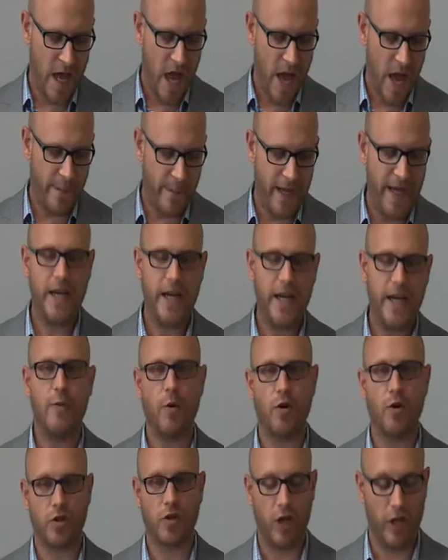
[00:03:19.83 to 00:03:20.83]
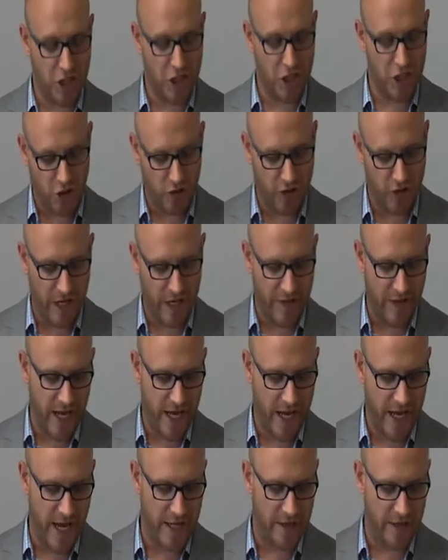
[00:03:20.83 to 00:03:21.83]
A medium ontology, on the other
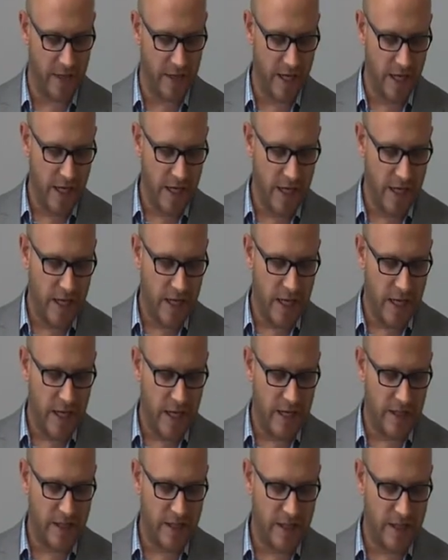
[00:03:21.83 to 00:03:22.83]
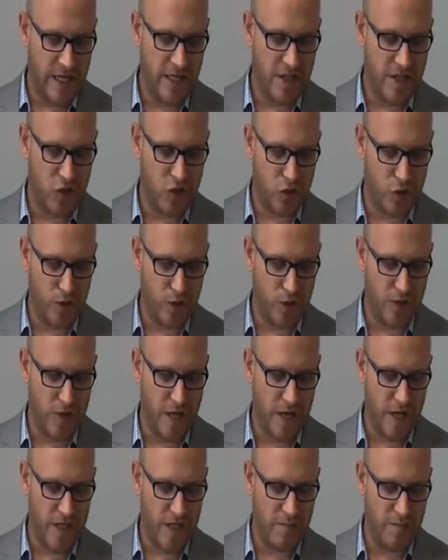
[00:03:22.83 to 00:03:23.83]
hand, sees
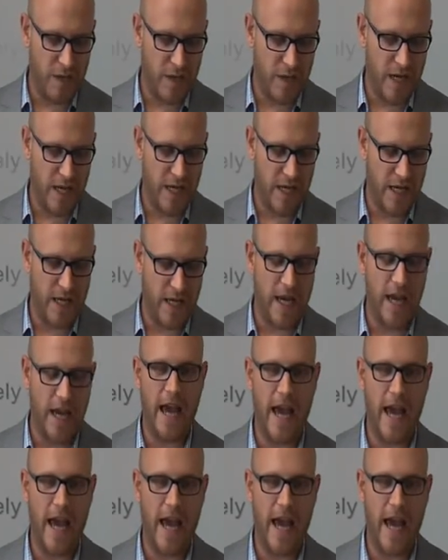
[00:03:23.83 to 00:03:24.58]
truth as being